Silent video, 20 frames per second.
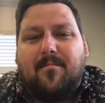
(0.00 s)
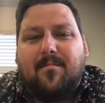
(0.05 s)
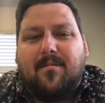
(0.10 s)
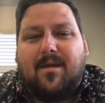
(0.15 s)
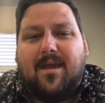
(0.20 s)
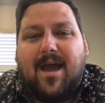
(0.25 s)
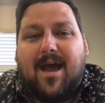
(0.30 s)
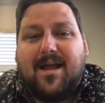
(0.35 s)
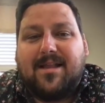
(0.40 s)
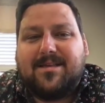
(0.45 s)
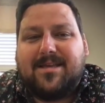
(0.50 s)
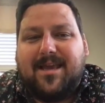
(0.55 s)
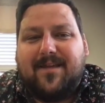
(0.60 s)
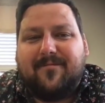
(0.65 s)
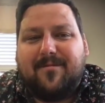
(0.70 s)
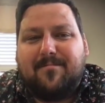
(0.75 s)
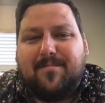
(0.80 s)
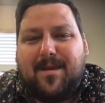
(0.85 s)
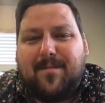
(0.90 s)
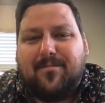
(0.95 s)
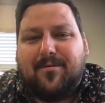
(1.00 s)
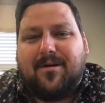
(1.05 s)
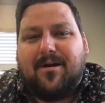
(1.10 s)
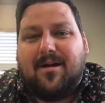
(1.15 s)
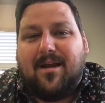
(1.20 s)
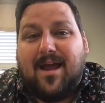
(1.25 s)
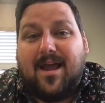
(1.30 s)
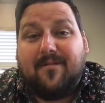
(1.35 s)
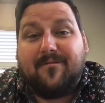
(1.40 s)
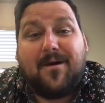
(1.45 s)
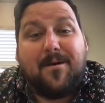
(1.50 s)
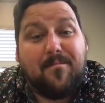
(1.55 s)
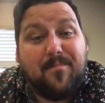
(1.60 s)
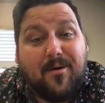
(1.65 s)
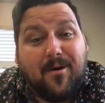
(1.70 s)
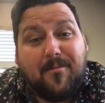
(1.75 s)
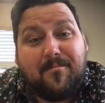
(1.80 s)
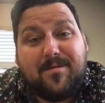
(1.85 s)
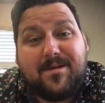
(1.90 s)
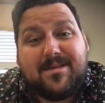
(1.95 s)
God's given people in our life on
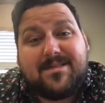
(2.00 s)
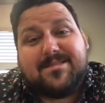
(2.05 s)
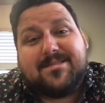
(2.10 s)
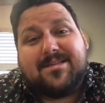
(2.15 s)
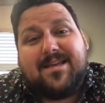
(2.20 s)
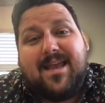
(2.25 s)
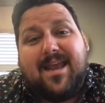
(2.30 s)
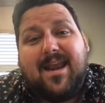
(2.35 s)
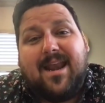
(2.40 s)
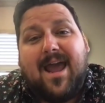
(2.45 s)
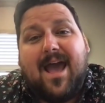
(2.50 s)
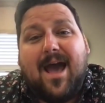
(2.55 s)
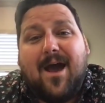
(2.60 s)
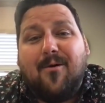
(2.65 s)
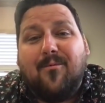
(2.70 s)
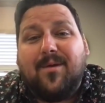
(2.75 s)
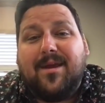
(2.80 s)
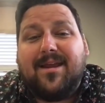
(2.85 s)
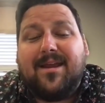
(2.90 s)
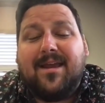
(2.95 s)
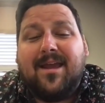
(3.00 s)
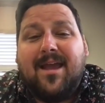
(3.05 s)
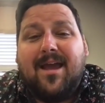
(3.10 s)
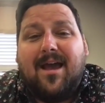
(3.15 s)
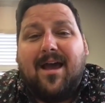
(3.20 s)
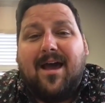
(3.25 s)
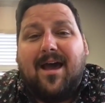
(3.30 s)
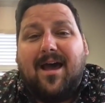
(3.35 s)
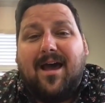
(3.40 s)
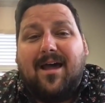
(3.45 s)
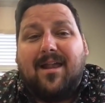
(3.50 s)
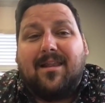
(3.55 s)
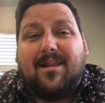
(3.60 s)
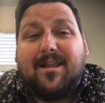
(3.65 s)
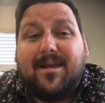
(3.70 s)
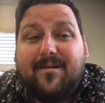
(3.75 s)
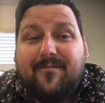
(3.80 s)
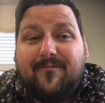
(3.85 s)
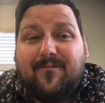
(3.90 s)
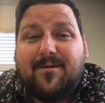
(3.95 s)
purpose, and how we
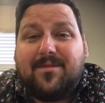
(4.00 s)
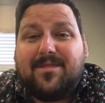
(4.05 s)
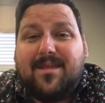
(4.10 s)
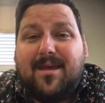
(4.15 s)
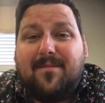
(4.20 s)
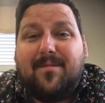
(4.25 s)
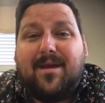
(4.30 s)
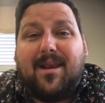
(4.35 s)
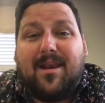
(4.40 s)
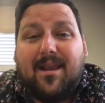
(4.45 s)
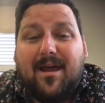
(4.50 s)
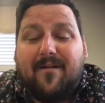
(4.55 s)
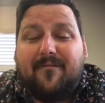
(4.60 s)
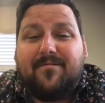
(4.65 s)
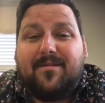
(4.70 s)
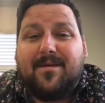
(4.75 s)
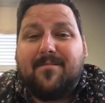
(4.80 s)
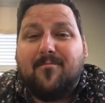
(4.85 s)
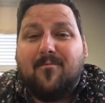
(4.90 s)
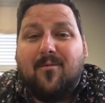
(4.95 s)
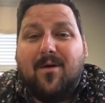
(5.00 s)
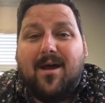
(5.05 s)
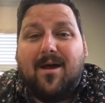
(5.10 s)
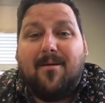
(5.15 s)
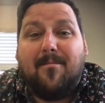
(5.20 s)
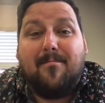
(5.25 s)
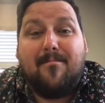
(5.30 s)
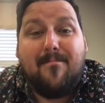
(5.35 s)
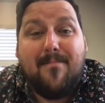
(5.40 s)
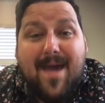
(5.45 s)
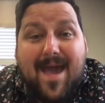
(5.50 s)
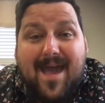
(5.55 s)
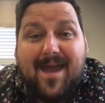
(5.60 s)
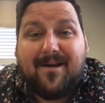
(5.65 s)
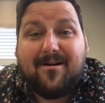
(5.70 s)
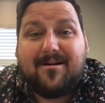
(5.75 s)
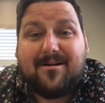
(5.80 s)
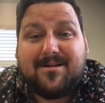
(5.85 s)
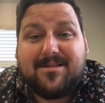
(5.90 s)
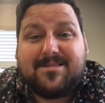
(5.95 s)
live with them and love them well
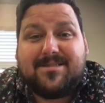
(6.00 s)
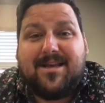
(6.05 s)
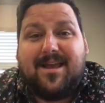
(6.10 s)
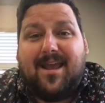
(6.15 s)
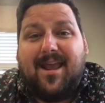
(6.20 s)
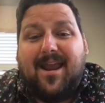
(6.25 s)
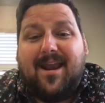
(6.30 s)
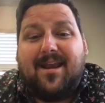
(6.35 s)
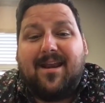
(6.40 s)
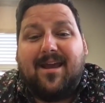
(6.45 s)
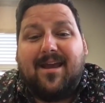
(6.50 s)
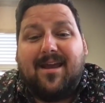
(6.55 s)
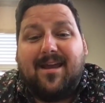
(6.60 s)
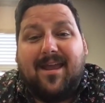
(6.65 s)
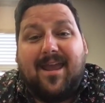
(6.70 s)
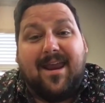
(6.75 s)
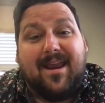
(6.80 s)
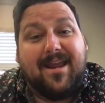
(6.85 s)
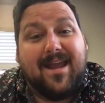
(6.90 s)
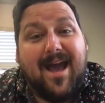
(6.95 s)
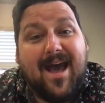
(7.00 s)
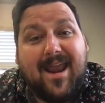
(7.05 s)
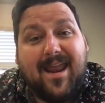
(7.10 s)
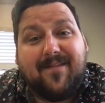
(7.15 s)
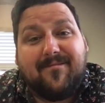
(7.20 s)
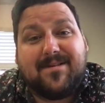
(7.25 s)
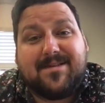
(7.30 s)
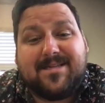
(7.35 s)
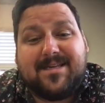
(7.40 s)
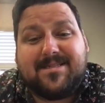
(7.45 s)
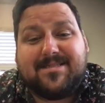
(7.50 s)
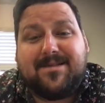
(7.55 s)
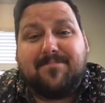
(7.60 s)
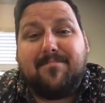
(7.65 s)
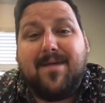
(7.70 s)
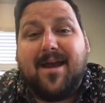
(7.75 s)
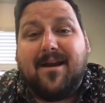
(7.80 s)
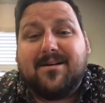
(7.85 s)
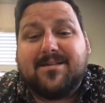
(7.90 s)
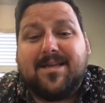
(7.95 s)
matters. And God even says it
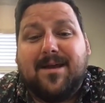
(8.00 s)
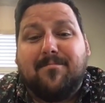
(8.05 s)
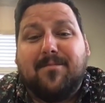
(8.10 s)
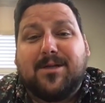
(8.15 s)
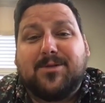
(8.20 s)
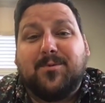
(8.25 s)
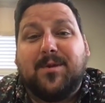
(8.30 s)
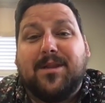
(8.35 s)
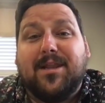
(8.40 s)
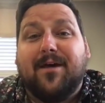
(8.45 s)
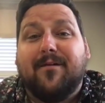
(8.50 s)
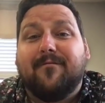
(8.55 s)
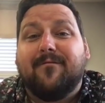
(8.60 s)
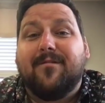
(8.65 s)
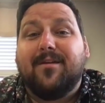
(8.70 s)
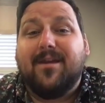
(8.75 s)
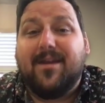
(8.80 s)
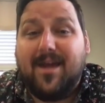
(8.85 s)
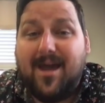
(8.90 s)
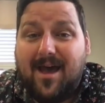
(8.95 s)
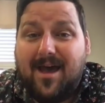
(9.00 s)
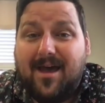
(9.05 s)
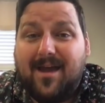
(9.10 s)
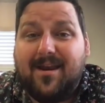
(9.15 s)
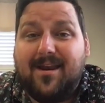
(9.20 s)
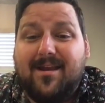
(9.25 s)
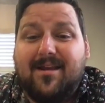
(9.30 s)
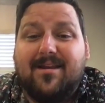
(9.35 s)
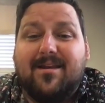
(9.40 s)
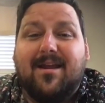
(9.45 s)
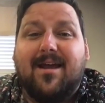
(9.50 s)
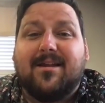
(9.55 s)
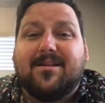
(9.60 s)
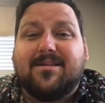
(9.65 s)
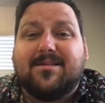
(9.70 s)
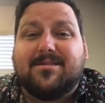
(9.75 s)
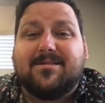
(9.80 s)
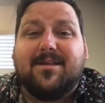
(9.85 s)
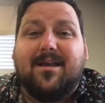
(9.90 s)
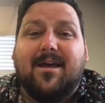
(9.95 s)
matters how much we love God, not
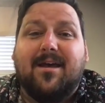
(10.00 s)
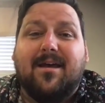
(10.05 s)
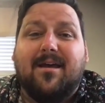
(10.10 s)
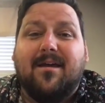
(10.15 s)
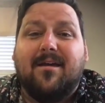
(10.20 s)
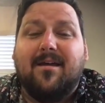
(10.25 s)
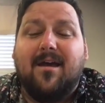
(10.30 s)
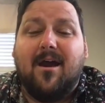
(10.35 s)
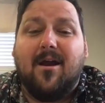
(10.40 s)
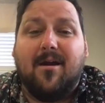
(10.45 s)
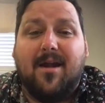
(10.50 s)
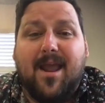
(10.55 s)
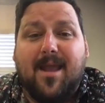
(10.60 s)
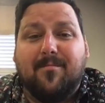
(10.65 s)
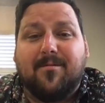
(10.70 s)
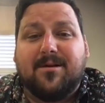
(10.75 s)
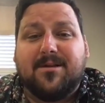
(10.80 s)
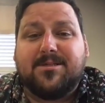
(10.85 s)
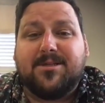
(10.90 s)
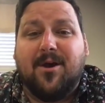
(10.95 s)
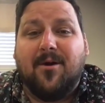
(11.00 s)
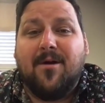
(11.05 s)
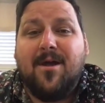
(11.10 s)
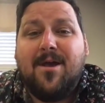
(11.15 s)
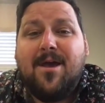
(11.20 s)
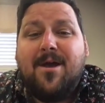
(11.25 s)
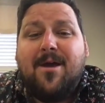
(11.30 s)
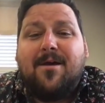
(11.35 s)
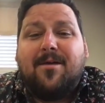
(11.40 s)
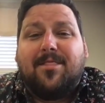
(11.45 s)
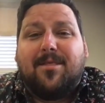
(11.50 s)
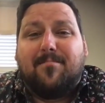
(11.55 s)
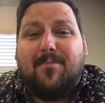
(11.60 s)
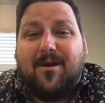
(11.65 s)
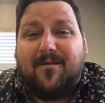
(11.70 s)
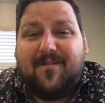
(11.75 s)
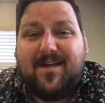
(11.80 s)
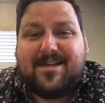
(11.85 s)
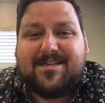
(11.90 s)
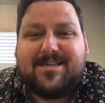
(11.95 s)
just our neighbors. So the
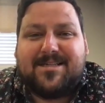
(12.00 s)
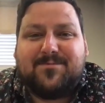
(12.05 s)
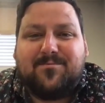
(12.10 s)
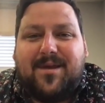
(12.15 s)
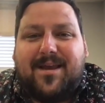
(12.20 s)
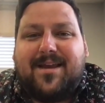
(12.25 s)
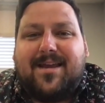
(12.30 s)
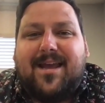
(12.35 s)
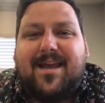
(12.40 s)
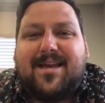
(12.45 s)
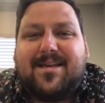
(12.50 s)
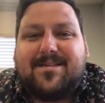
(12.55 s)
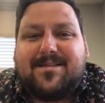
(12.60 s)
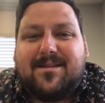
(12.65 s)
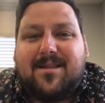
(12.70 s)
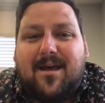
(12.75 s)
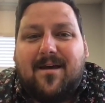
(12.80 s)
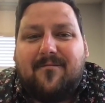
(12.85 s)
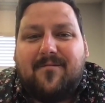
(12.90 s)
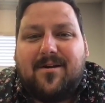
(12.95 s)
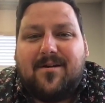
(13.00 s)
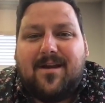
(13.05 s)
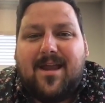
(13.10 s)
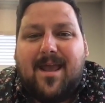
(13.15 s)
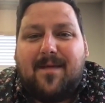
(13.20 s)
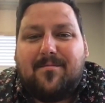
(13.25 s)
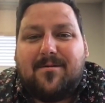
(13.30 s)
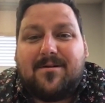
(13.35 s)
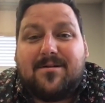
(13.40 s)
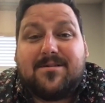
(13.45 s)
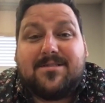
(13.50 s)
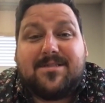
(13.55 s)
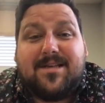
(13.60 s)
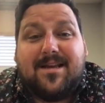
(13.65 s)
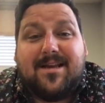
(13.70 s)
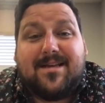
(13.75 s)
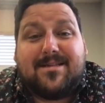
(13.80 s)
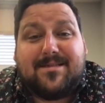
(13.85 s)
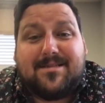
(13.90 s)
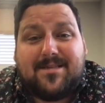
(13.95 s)
motivation this week is love your neighbors,
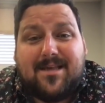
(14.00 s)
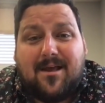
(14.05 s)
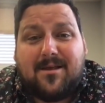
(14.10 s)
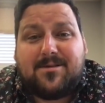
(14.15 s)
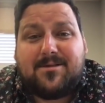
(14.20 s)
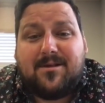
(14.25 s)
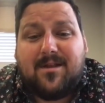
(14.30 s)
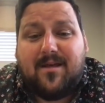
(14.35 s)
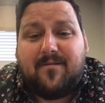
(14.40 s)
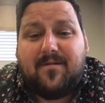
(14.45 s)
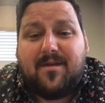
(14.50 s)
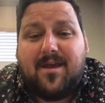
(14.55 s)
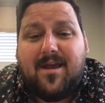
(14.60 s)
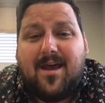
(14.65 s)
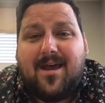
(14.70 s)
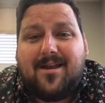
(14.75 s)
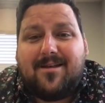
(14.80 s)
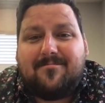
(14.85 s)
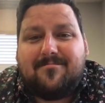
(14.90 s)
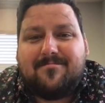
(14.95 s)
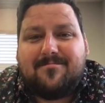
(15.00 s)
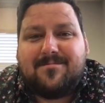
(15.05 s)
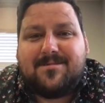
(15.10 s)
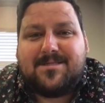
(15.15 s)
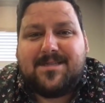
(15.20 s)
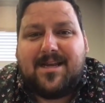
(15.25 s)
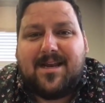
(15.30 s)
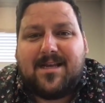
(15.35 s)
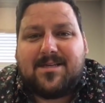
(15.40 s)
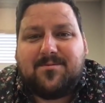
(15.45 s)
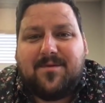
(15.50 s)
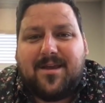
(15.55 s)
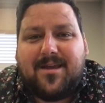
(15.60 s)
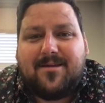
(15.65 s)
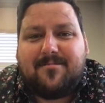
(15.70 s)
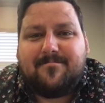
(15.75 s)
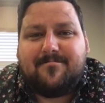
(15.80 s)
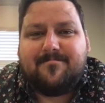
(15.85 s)
because it's also loving God. See you next week.